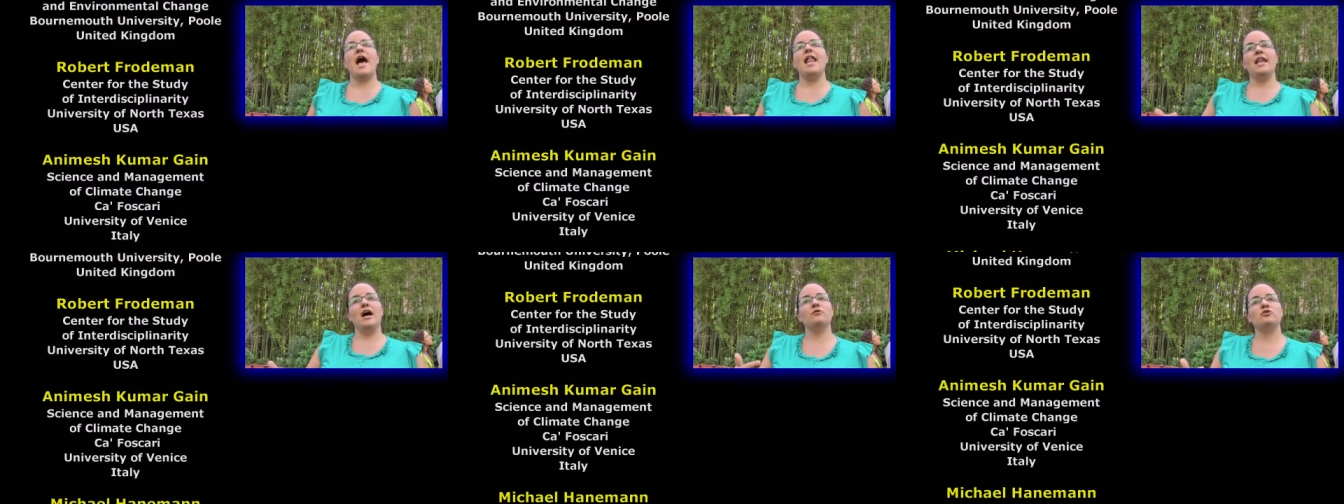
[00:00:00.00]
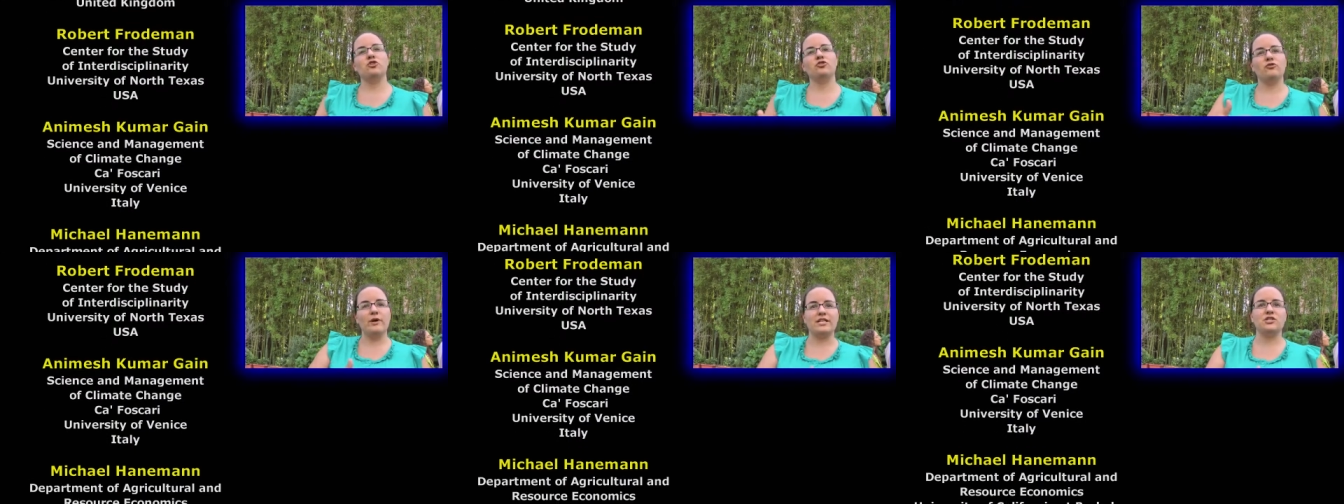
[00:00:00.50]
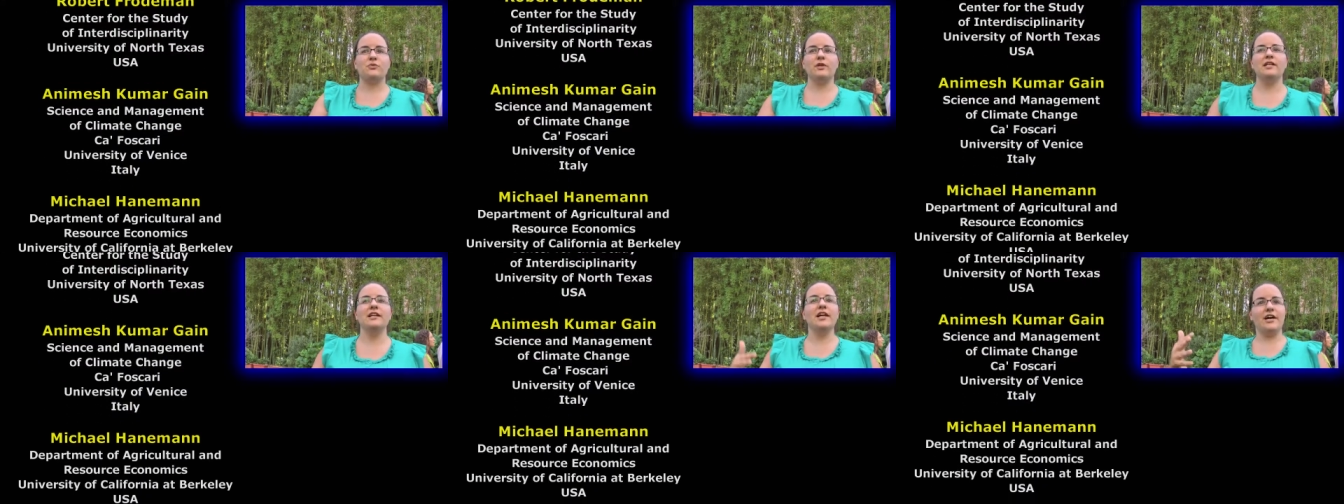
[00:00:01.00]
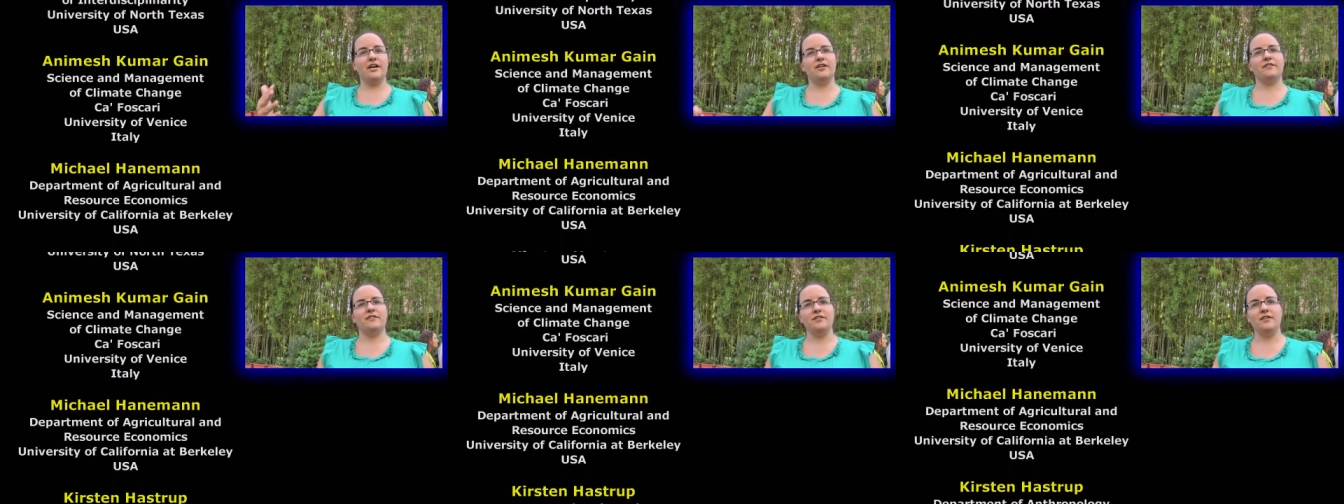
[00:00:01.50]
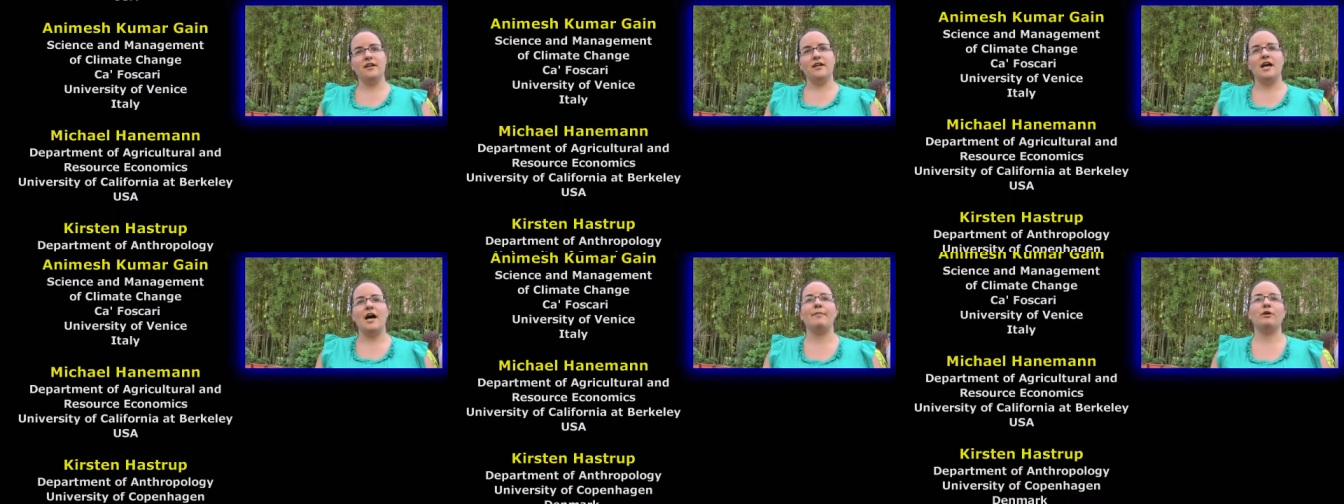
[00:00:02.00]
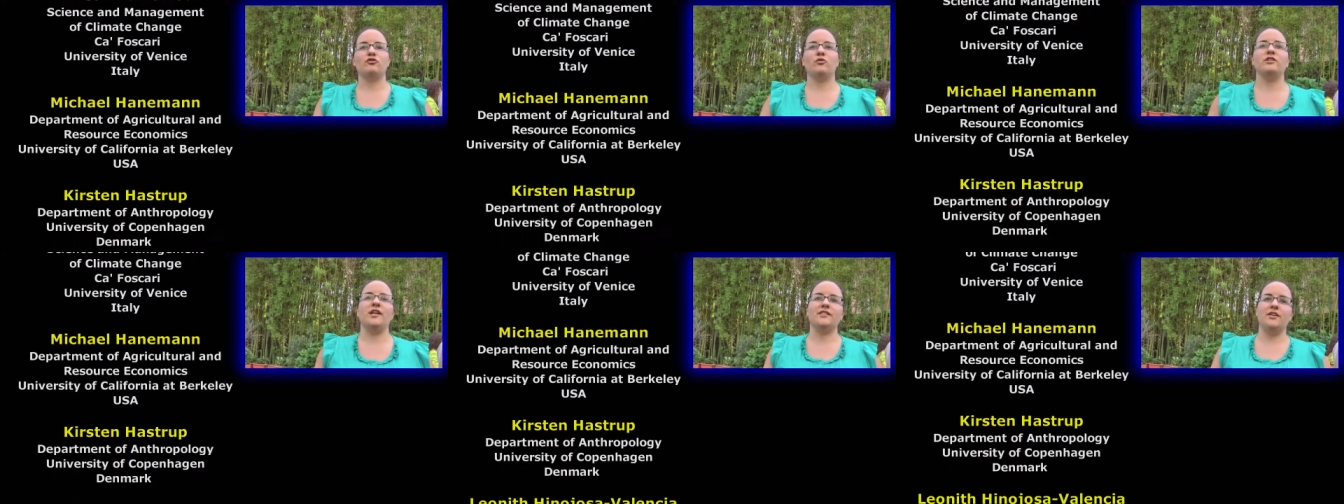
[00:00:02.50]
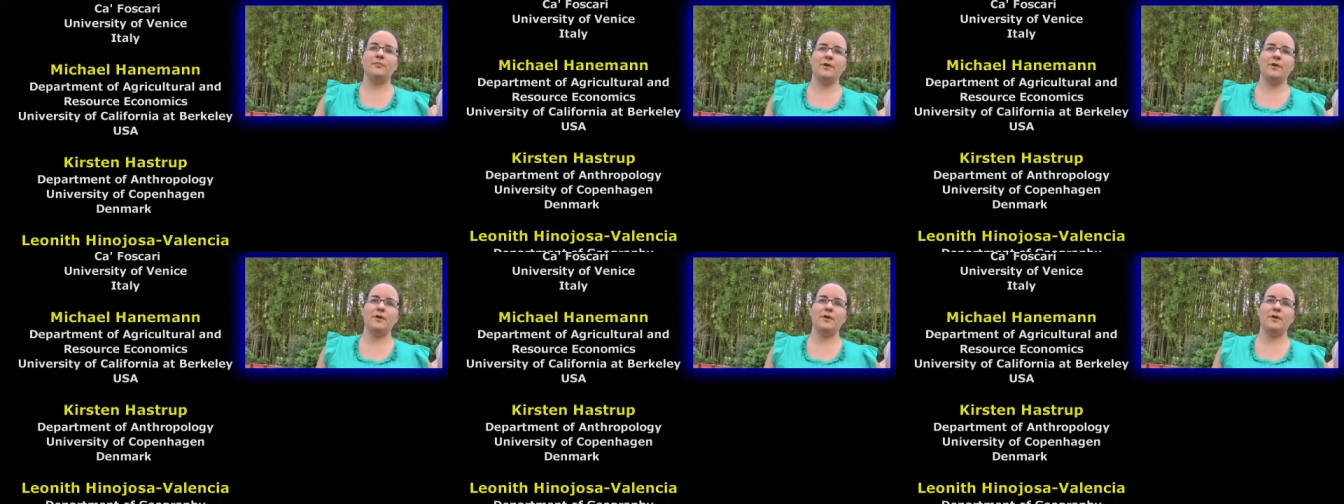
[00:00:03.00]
allows you to actually learn about what other